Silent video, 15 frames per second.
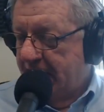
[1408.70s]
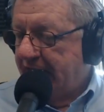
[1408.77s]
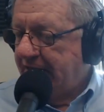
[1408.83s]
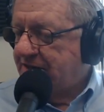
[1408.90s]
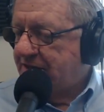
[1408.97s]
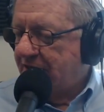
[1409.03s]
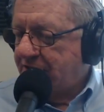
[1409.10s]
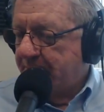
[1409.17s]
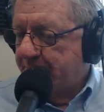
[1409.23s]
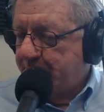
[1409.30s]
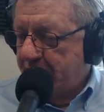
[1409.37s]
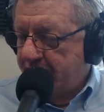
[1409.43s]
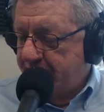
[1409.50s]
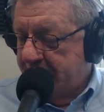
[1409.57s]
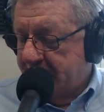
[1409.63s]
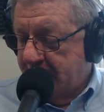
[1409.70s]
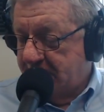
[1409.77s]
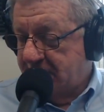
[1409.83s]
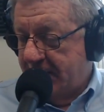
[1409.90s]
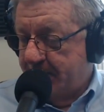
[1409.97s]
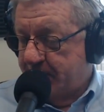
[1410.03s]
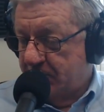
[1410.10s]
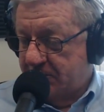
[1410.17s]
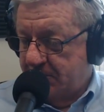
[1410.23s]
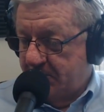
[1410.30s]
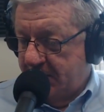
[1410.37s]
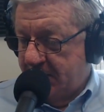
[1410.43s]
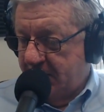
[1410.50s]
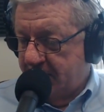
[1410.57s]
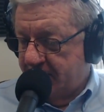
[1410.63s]
He's such a perfect example to
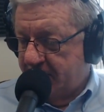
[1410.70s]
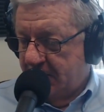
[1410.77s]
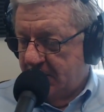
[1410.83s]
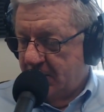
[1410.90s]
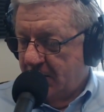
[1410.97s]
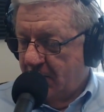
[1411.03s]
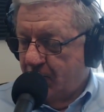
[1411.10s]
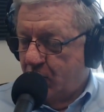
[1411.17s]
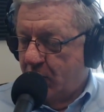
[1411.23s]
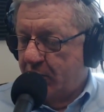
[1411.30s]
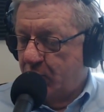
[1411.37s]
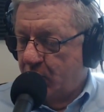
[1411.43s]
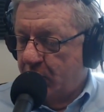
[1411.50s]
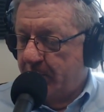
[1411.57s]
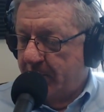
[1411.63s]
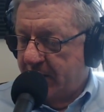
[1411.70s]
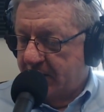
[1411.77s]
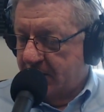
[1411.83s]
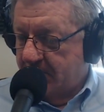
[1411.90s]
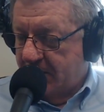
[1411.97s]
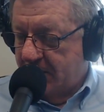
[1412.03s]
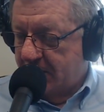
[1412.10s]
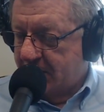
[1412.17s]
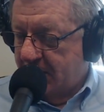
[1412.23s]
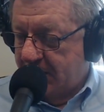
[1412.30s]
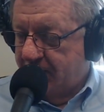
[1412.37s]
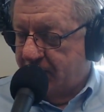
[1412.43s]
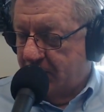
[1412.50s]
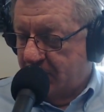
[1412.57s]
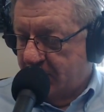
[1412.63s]
me of what will make America
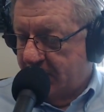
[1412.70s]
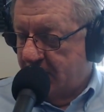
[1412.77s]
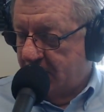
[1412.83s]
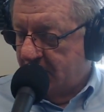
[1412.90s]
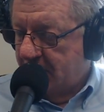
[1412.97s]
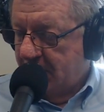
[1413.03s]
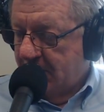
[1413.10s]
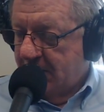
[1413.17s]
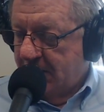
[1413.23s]
even greater,